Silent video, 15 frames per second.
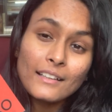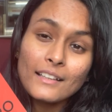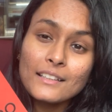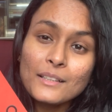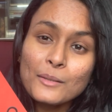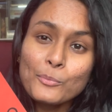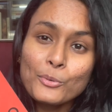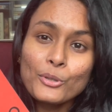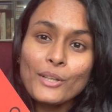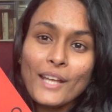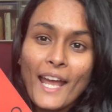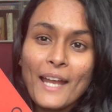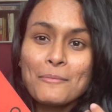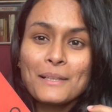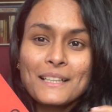in the book,
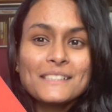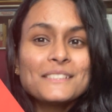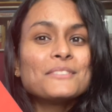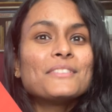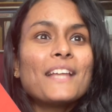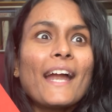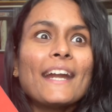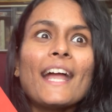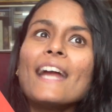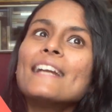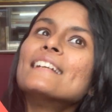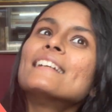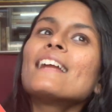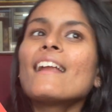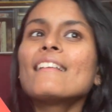and because of that I
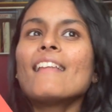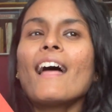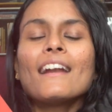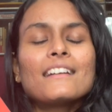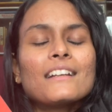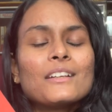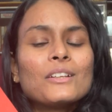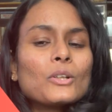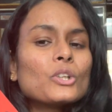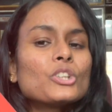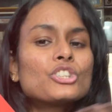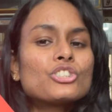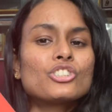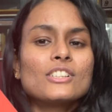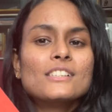didn't get that
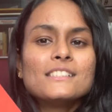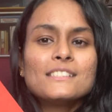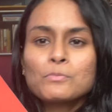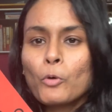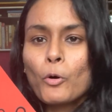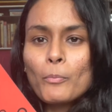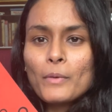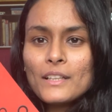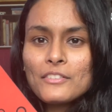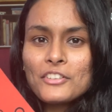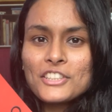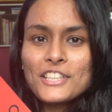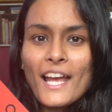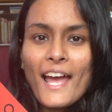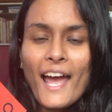chills moment
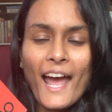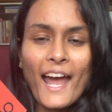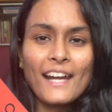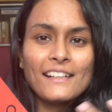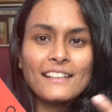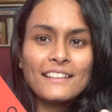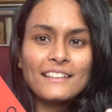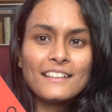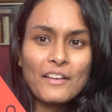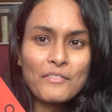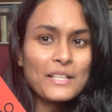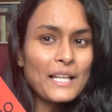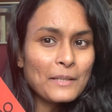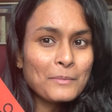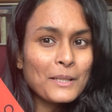which I had in Never
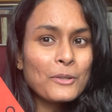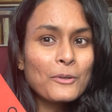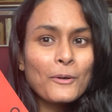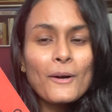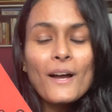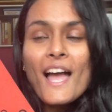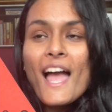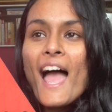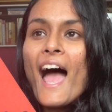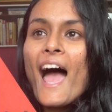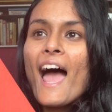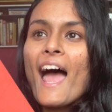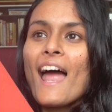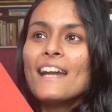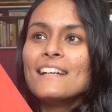Let Me Go,
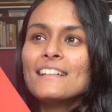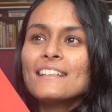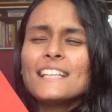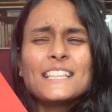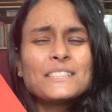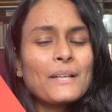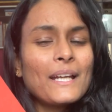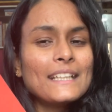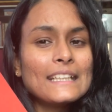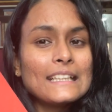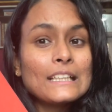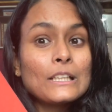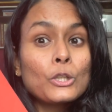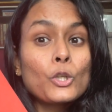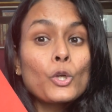and that's why it
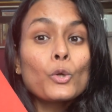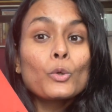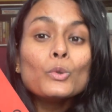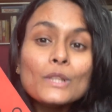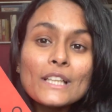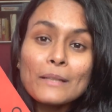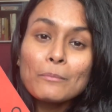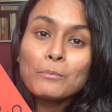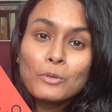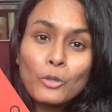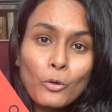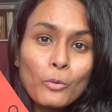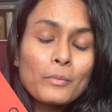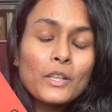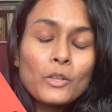didn't truly
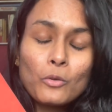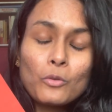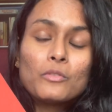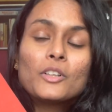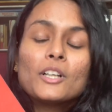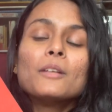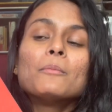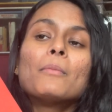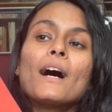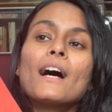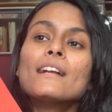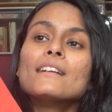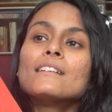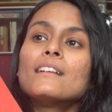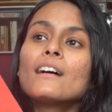blow me over. But